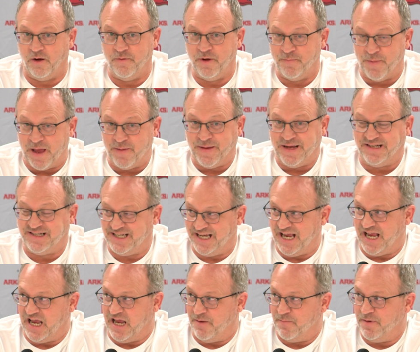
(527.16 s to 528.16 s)
Maybe
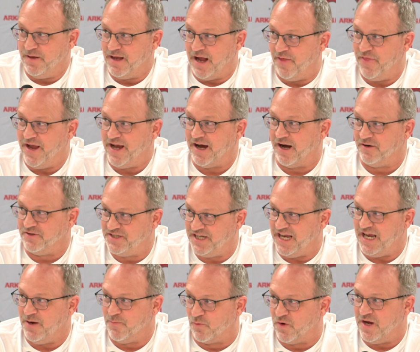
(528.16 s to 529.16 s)
team. I think our
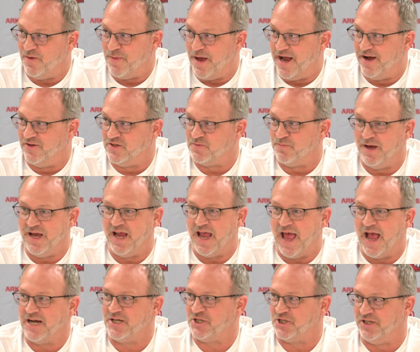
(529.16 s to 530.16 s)
team rebounds may
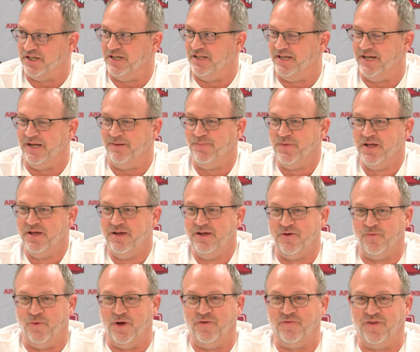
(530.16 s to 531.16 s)
actually lead.
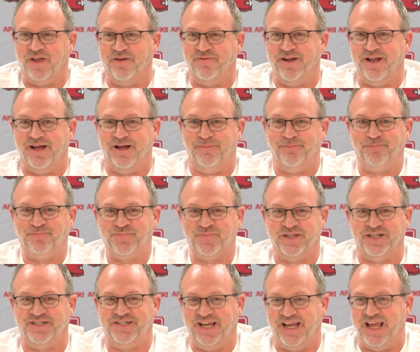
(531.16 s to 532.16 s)
We've given up
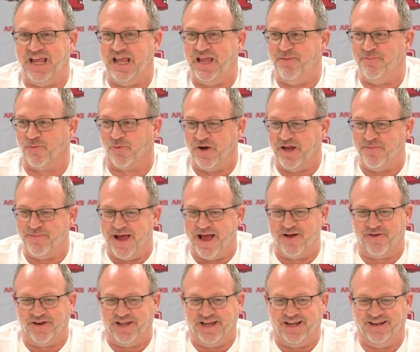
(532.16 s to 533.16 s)
the team
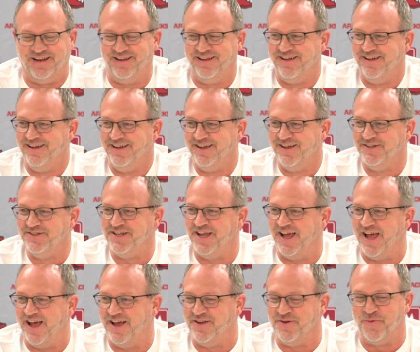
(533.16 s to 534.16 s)
rebounding.
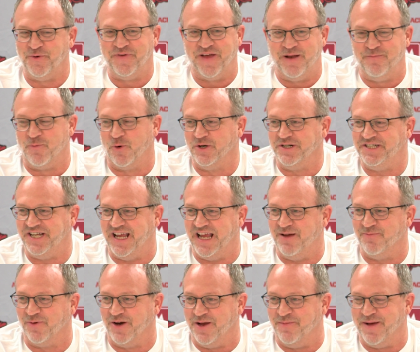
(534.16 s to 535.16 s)
We've had more
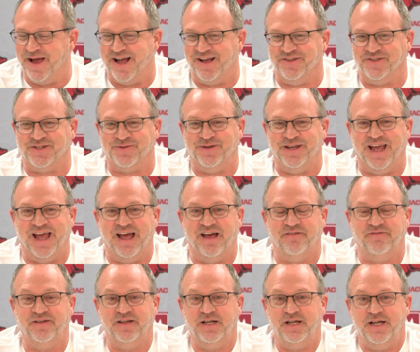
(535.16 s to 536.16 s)
team rebounds than we
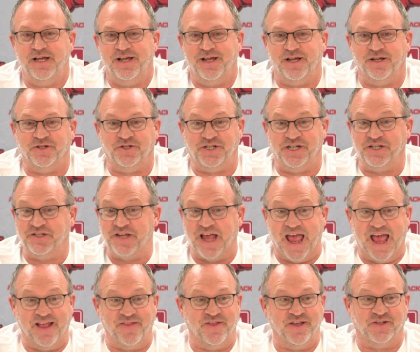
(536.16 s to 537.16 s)
have. She's
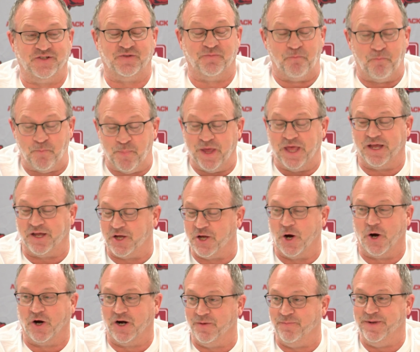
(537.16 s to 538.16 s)
had this big
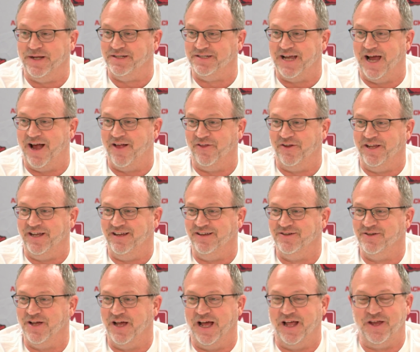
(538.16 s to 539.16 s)
guard mentality.
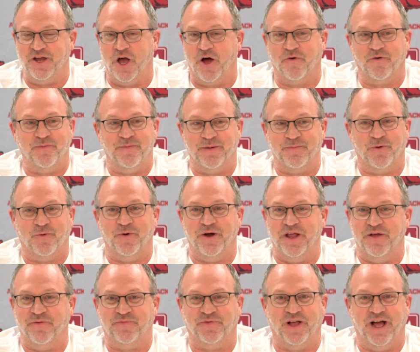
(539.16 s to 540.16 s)
Y'all remember
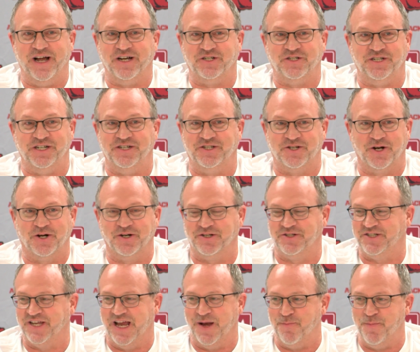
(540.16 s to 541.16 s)
when it flashed, she started
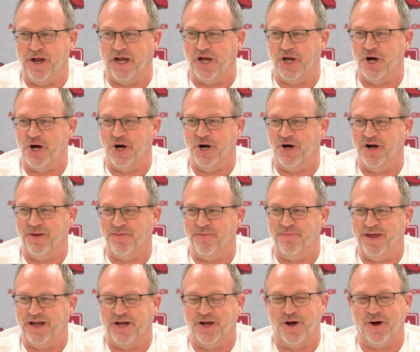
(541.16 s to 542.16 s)
just saying, big guard, I'm a
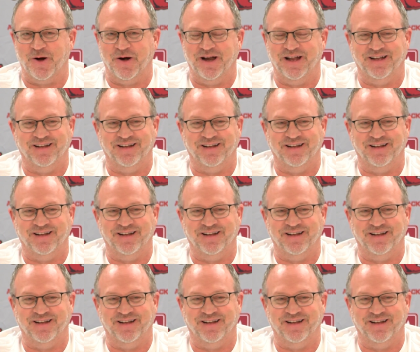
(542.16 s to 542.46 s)
big guard.